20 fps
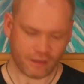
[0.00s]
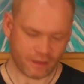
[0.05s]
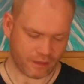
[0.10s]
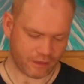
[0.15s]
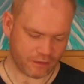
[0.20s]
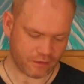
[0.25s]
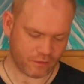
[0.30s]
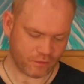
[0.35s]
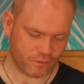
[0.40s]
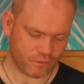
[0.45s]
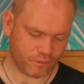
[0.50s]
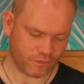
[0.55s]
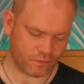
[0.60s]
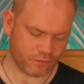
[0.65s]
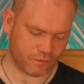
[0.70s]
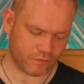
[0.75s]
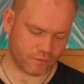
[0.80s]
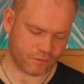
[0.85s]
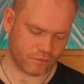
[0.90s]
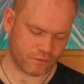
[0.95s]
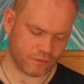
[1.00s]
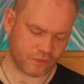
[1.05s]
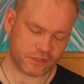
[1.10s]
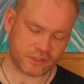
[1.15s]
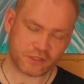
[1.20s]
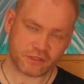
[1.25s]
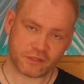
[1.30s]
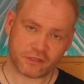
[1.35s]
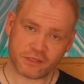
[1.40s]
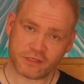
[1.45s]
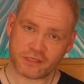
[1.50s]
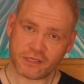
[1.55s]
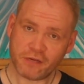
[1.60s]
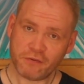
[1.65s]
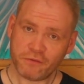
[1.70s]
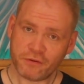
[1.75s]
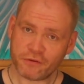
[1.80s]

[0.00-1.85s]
And the sound